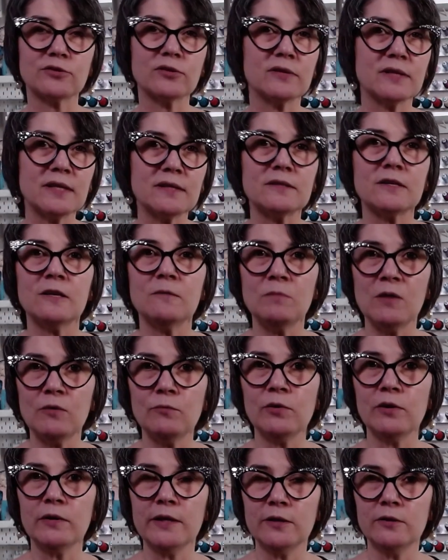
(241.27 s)
So these can be
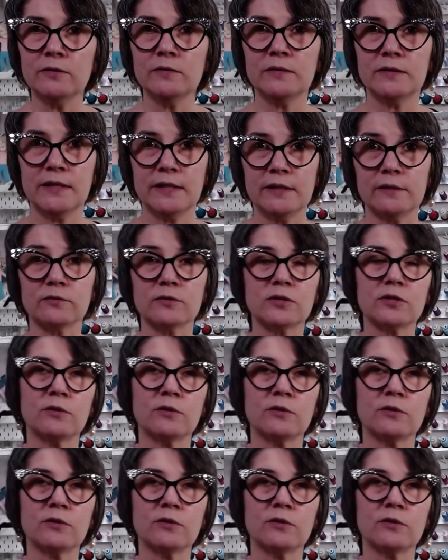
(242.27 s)
really good deals.